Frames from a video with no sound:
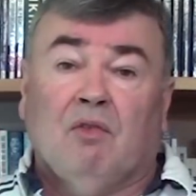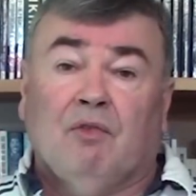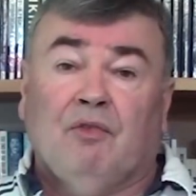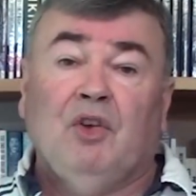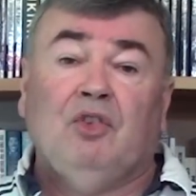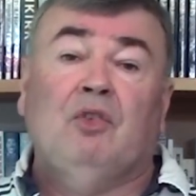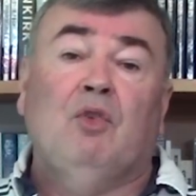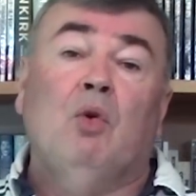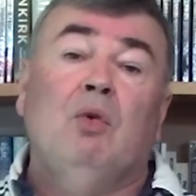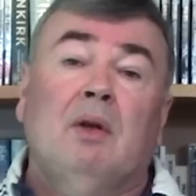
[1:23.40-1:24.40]
First of
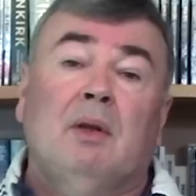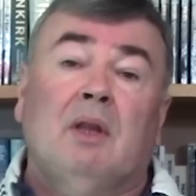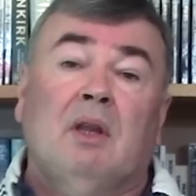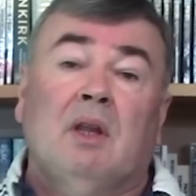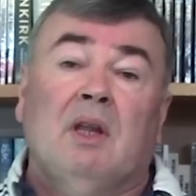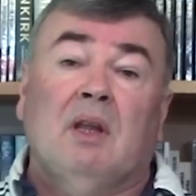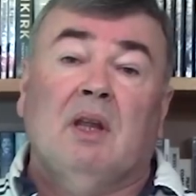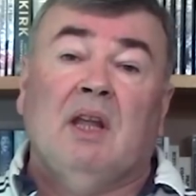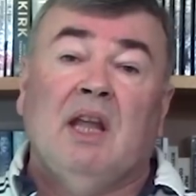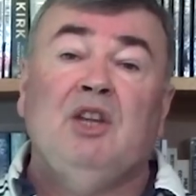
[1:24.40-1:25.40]
all,
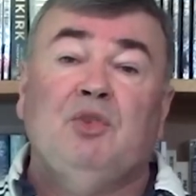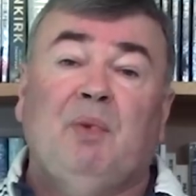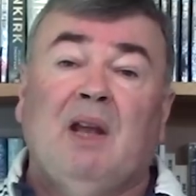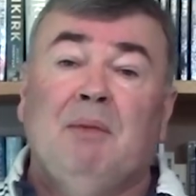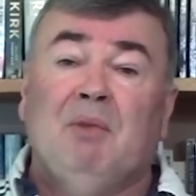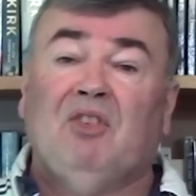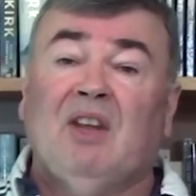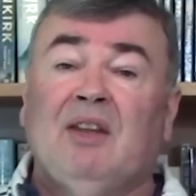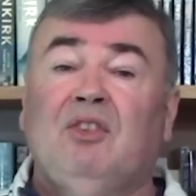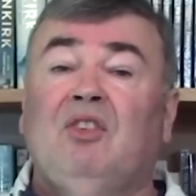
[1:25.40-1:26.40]
each player must
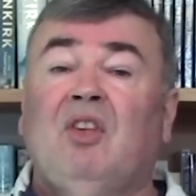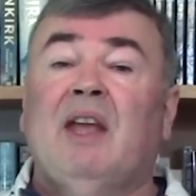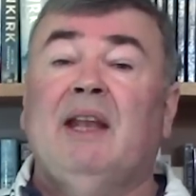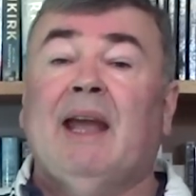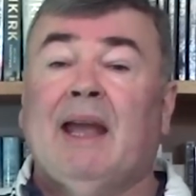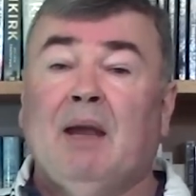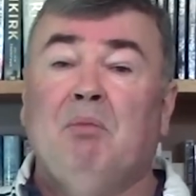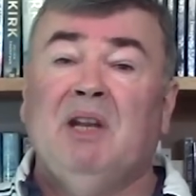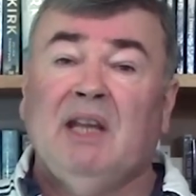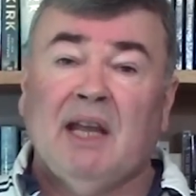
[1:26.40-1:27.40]
ascertain how
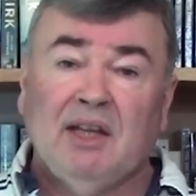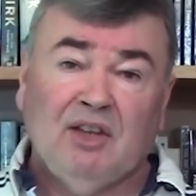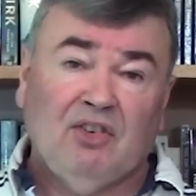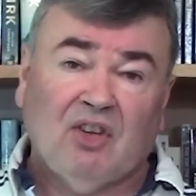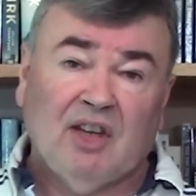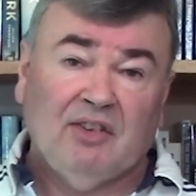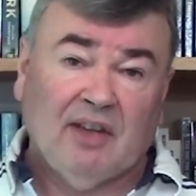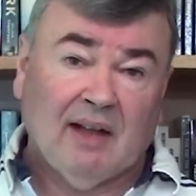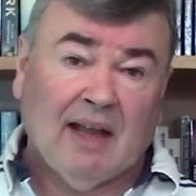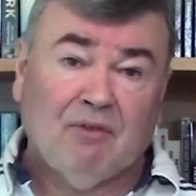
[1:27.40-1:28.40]
many ADCs
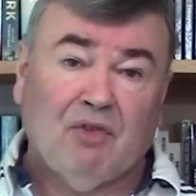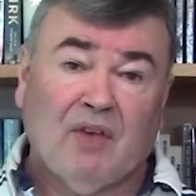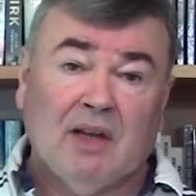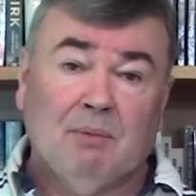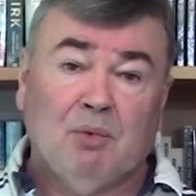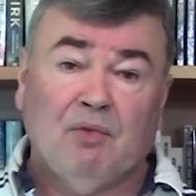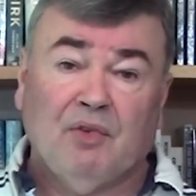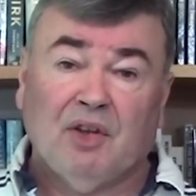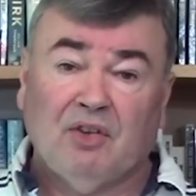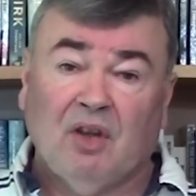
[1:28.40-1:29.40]
he'll have available for
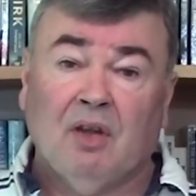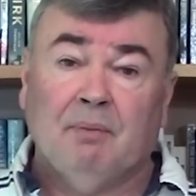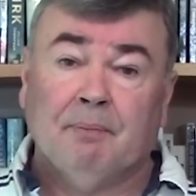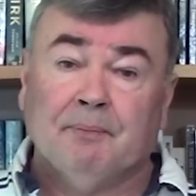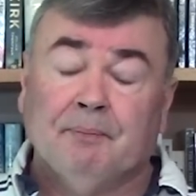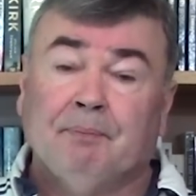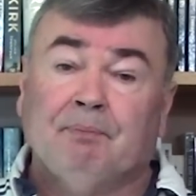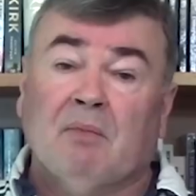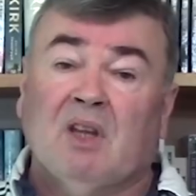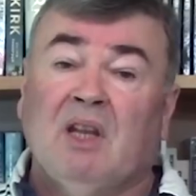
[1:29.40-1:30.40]
the turn.
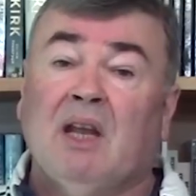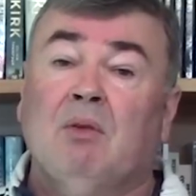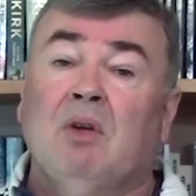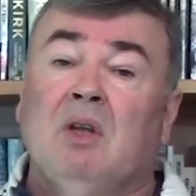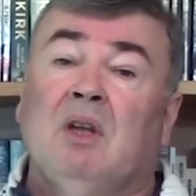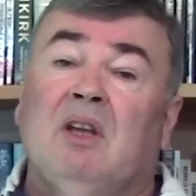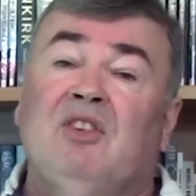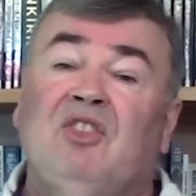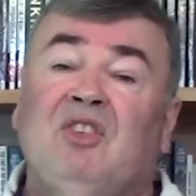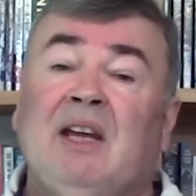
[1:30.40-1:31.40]
Now, a
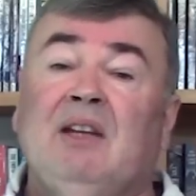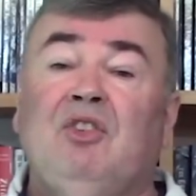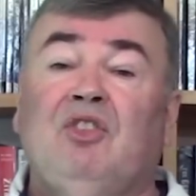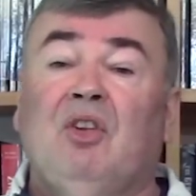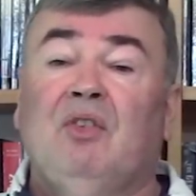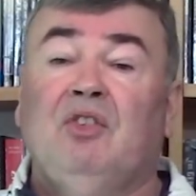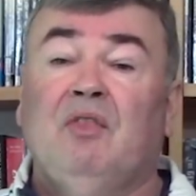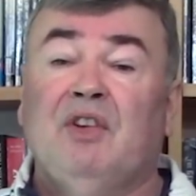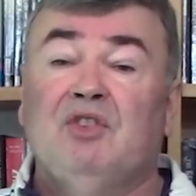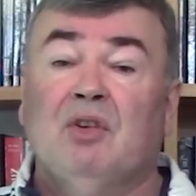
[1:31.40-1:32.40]
standard sized
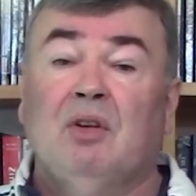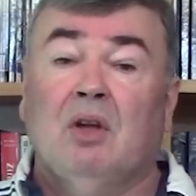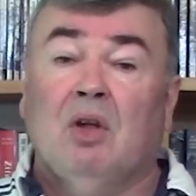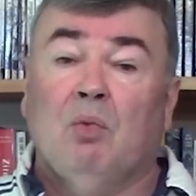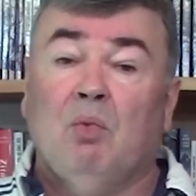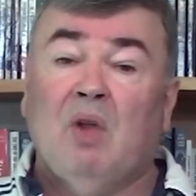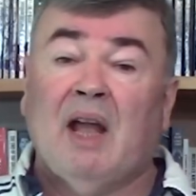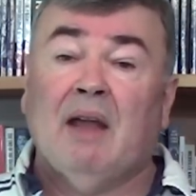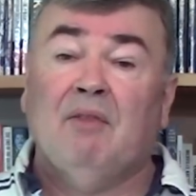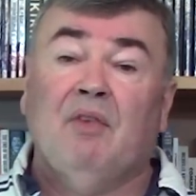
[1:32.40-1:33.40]
division will
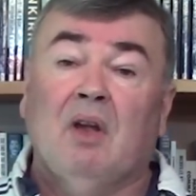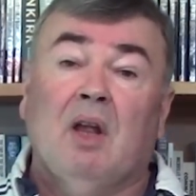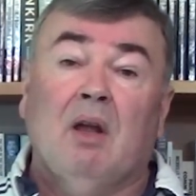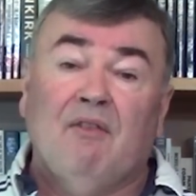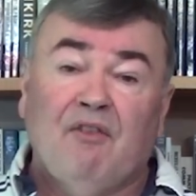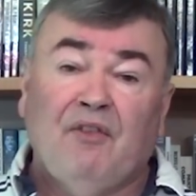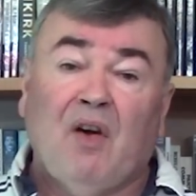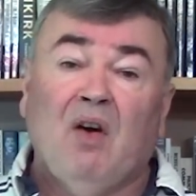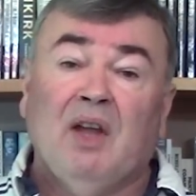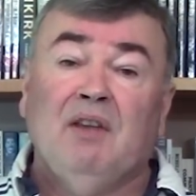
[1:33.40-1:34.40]
have
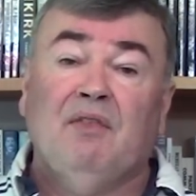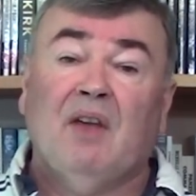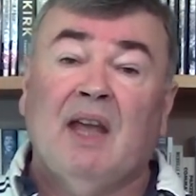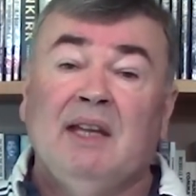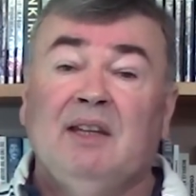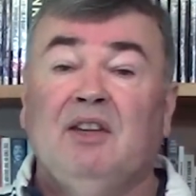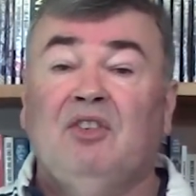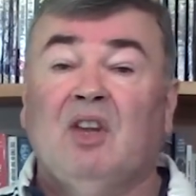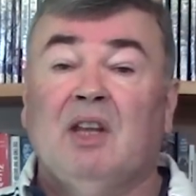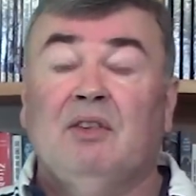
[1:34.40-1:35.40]
5
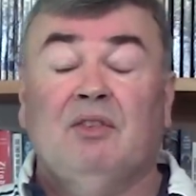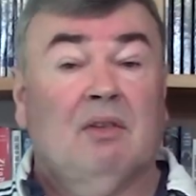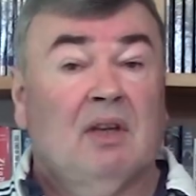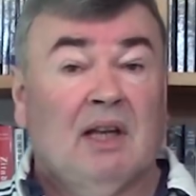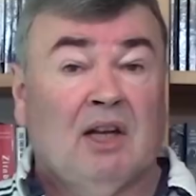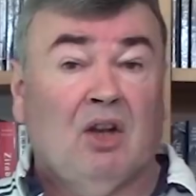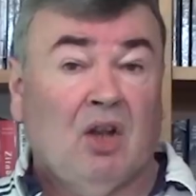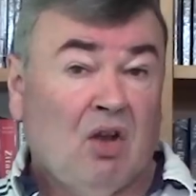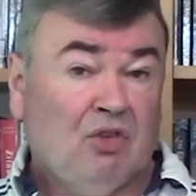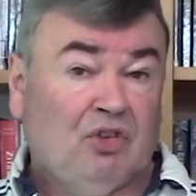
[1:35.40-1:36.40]
ADCs, and a
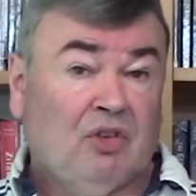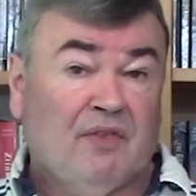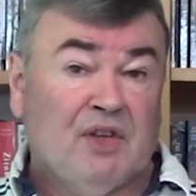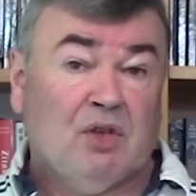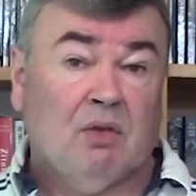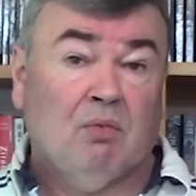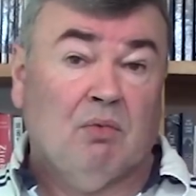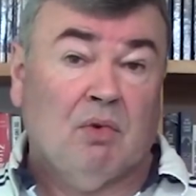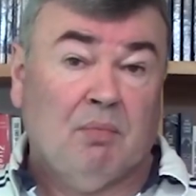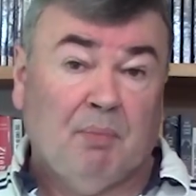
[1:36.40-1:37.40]
larger division
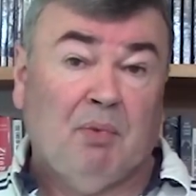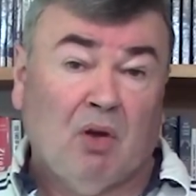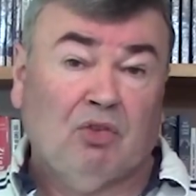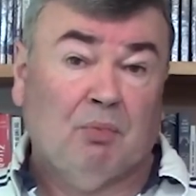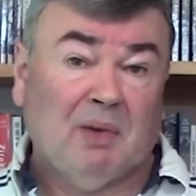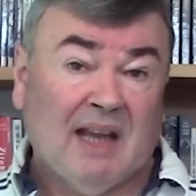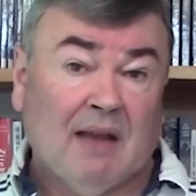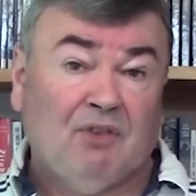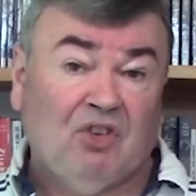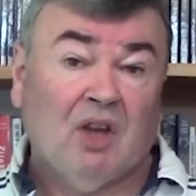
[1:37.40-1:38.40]
will possibly
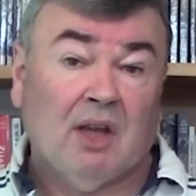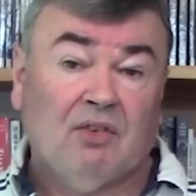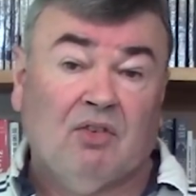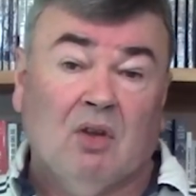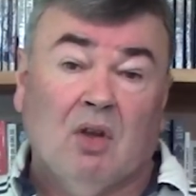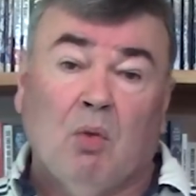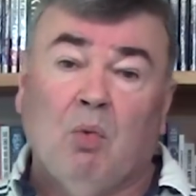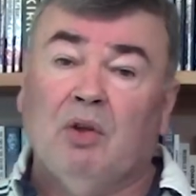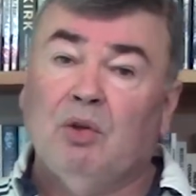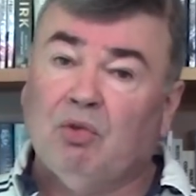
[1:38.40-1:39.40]
have 6,
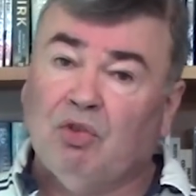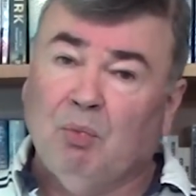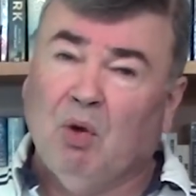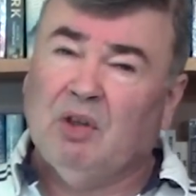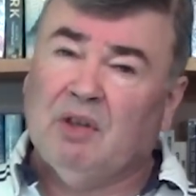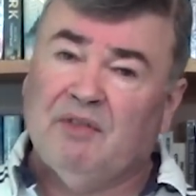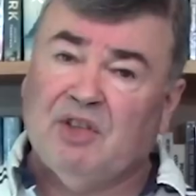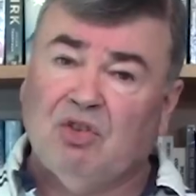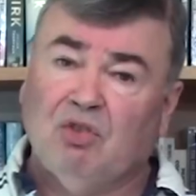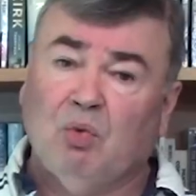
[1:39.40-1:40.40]
while your smaller
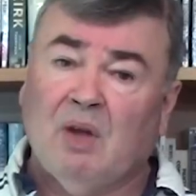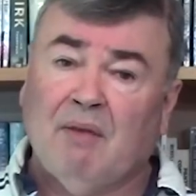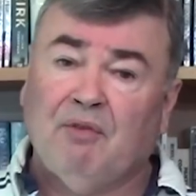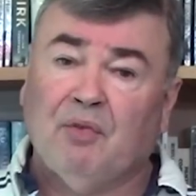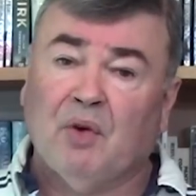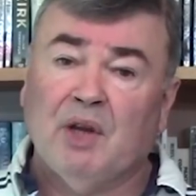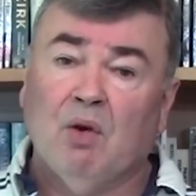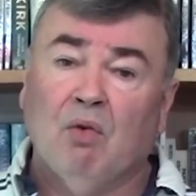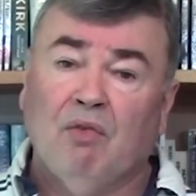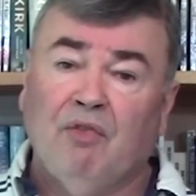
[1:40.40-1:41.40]
divisions will have 3
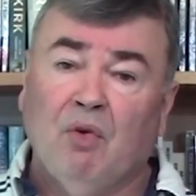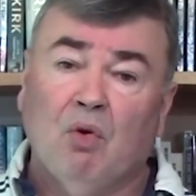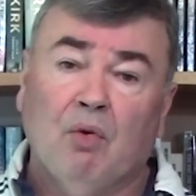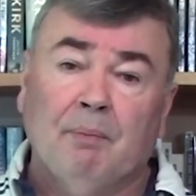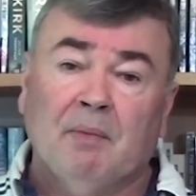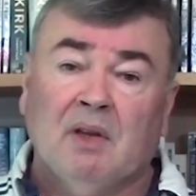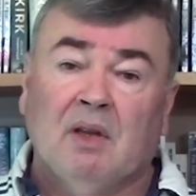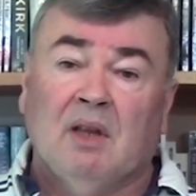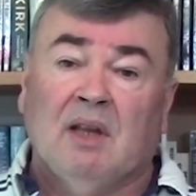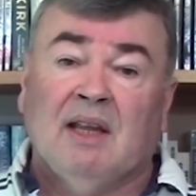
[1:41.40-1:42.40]
or 4.
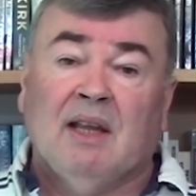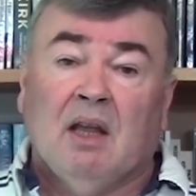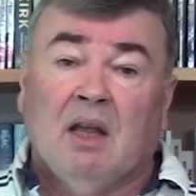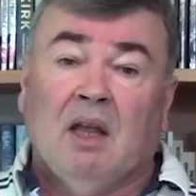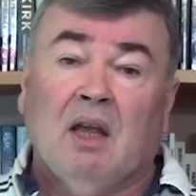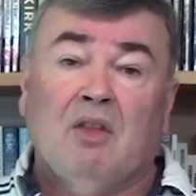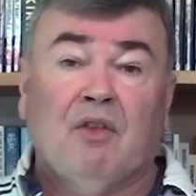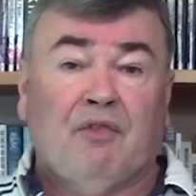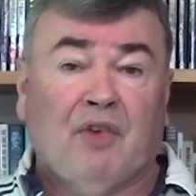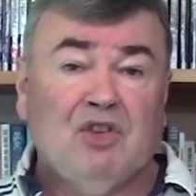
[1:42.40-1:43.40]
The
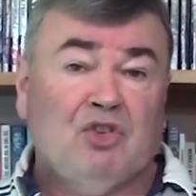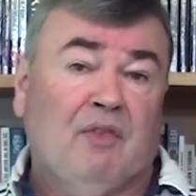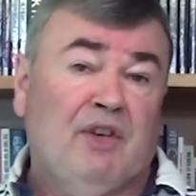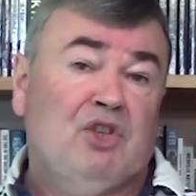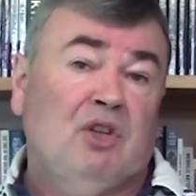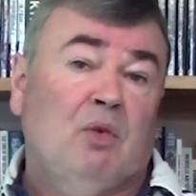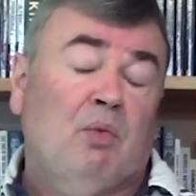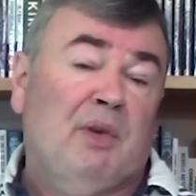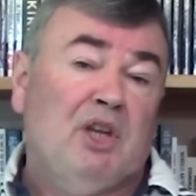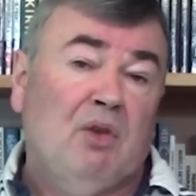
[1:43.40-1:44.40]
French division that we'll
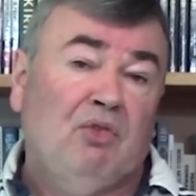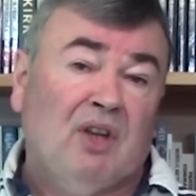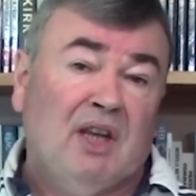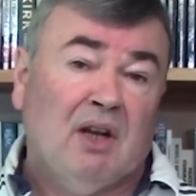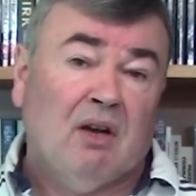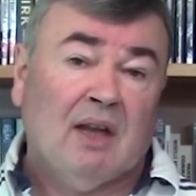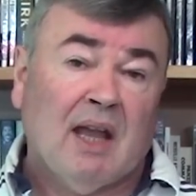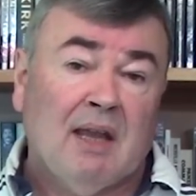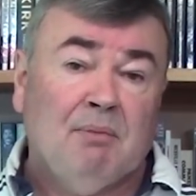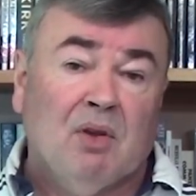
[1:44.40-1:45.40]
be using in our
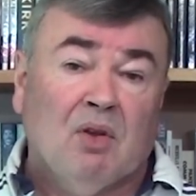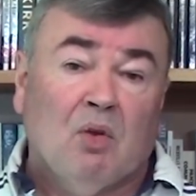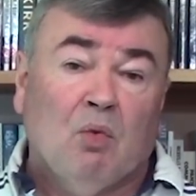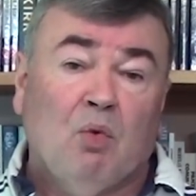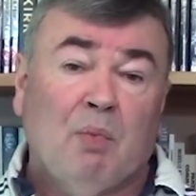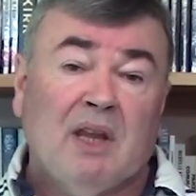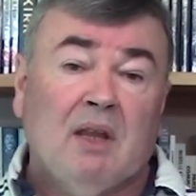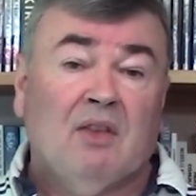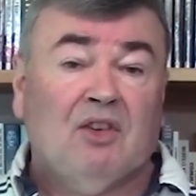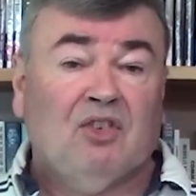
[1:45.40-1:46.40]
game will be
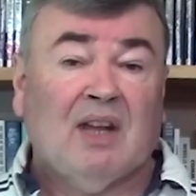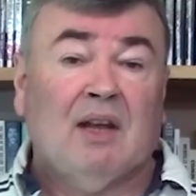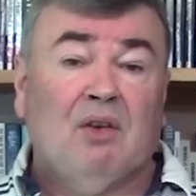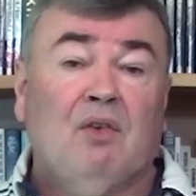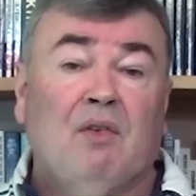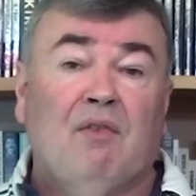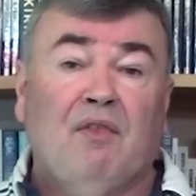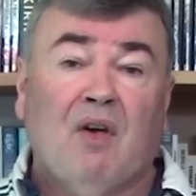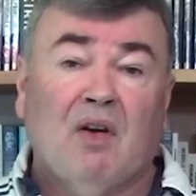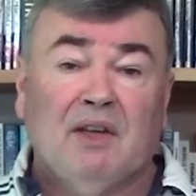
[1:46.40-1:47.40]
the standard
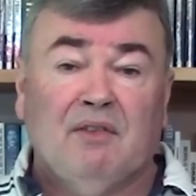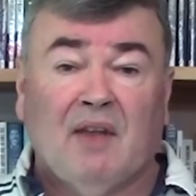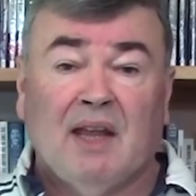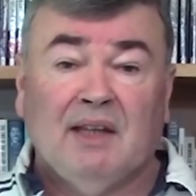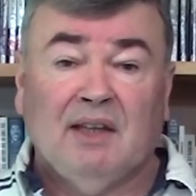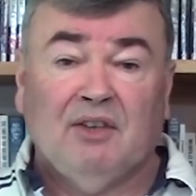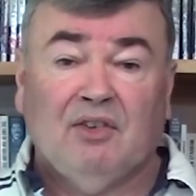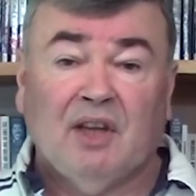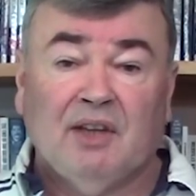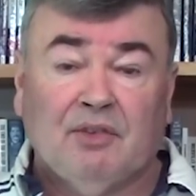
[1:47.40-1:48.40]
5
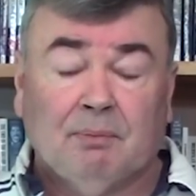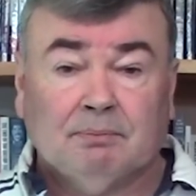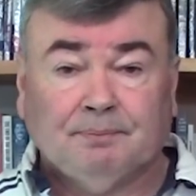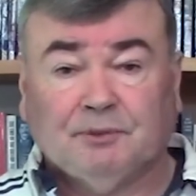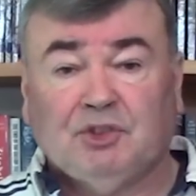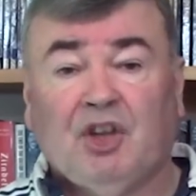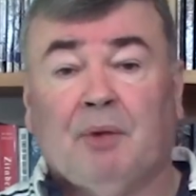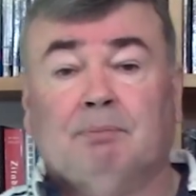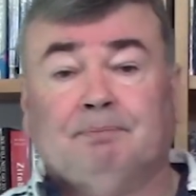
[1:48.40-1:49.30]
ADCs. So,